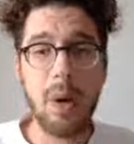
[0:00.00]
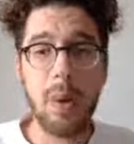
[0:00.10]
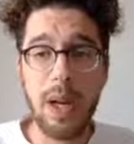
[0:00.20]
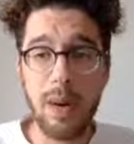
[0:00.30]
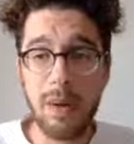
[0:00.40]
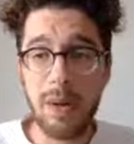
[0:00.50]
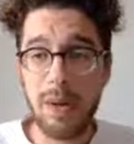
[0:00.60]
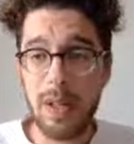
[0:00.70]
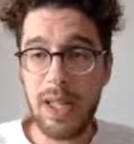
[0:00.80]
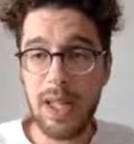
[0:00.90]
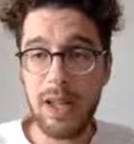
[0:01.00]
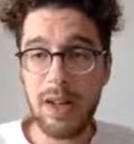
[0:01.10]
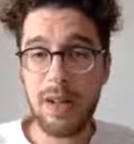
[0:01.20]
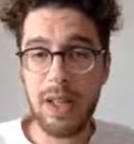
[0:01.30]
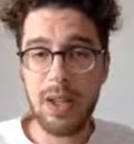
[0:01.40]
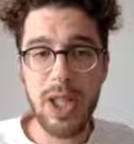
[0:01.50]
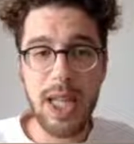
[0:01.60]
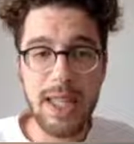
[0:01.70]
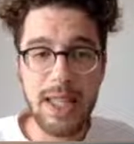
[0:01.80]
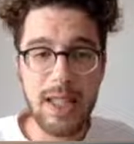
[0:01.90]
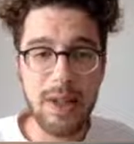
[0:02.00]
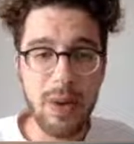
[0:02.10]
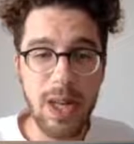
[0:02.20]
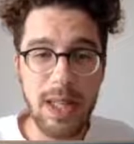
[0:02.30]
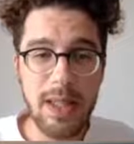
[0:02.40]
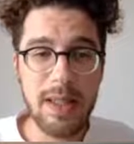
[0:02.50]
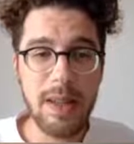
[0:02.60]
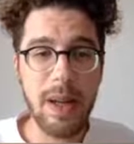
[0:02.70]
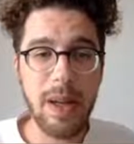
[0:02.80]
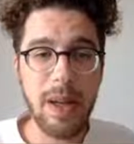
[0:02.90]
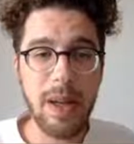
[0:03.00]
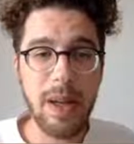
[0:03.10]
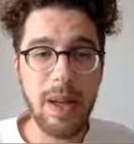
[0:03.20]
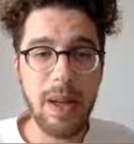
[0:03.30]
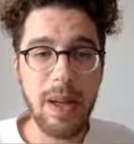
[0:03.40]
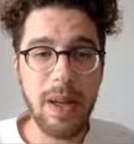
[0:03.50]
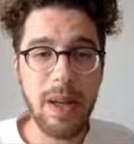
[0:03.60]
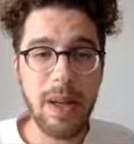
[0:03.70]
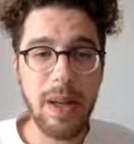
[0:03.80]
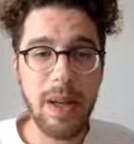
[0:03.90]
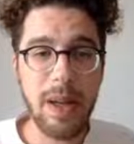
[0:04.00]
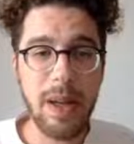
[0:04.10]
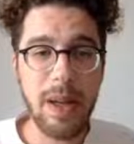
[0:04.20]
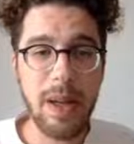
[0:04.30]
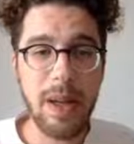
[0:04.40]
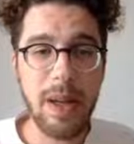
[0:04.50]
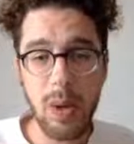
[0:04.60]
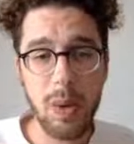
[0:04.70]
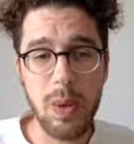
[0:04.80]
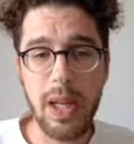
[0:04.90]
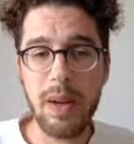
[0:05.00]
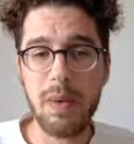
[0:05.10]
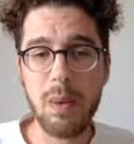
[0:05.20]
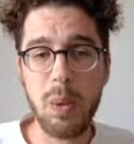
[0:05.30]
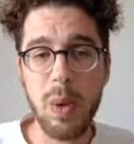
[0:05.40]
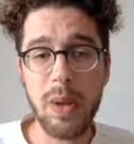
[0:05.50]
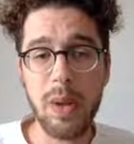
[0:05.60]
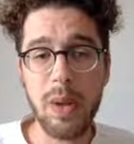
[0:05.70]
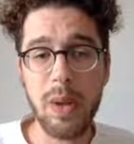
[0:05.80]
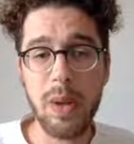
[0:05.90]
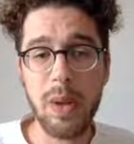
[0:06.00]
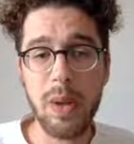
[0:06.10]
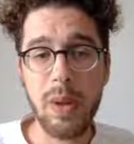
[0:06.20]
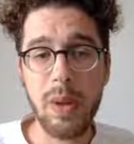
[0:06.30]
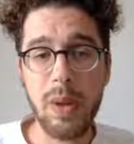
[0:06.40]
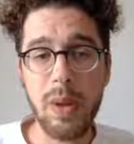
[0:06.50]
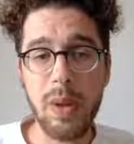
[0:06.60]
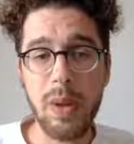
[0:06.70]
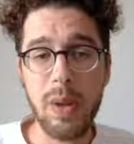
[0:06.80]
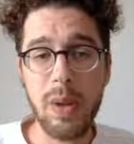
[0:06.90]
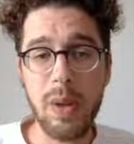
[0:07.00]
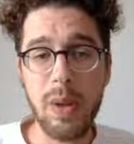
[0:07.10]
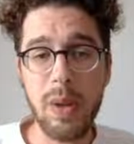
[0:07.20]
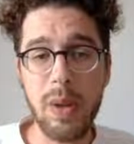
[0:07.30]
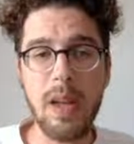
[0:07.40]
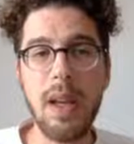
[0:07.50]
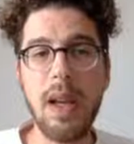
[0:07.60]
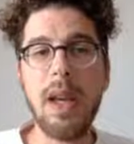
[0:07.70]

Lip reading: However, here shaded in red, we need to be careful as we only have one value for seagrasses.